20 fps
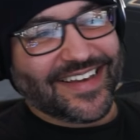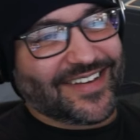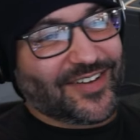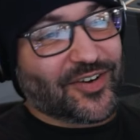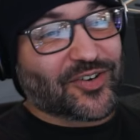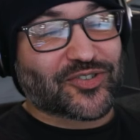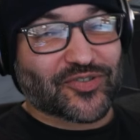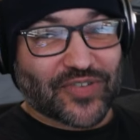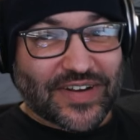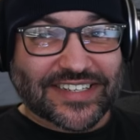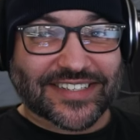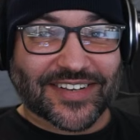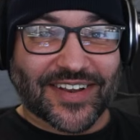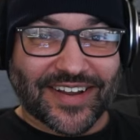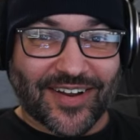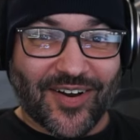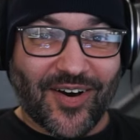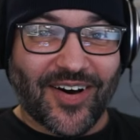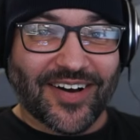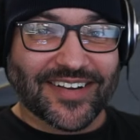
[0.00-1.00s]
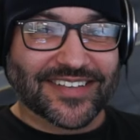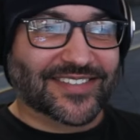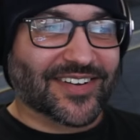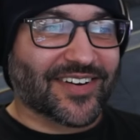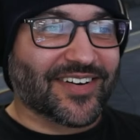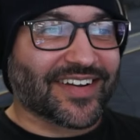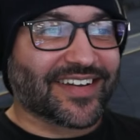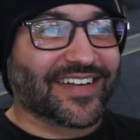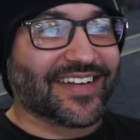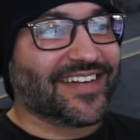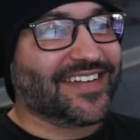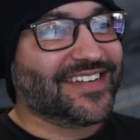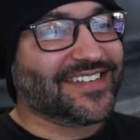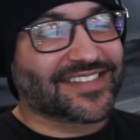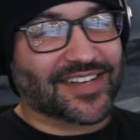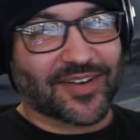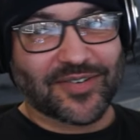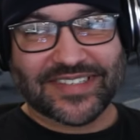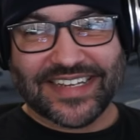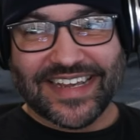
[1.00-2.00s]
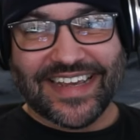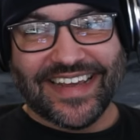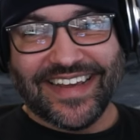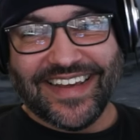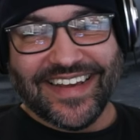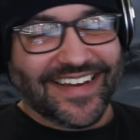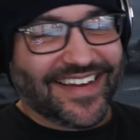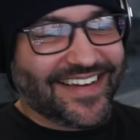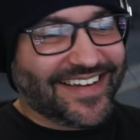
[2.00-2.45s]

You're dressed like a hot dog. So's he.